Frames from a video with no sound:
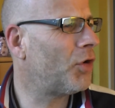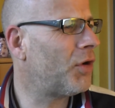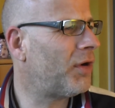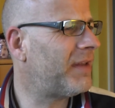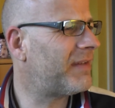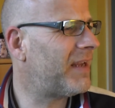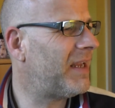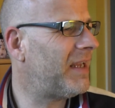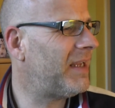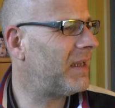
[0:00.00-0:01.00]

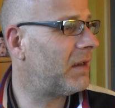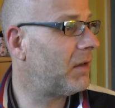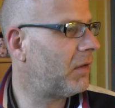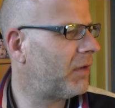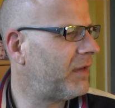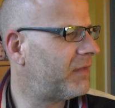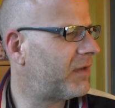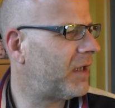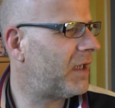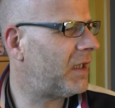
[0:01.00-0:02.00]

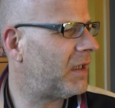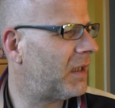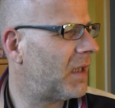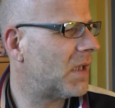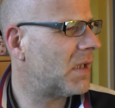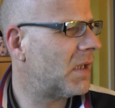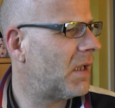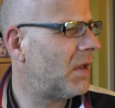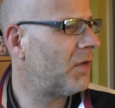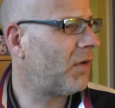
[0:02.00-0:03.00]

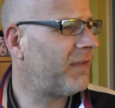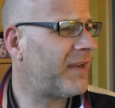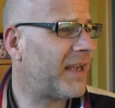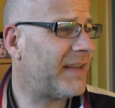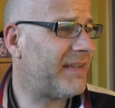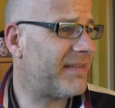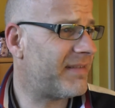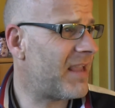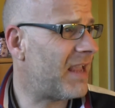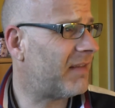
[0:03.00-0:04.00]

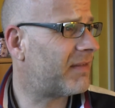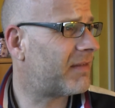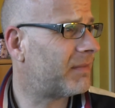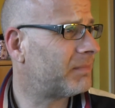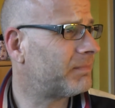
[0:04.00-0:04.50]
1986?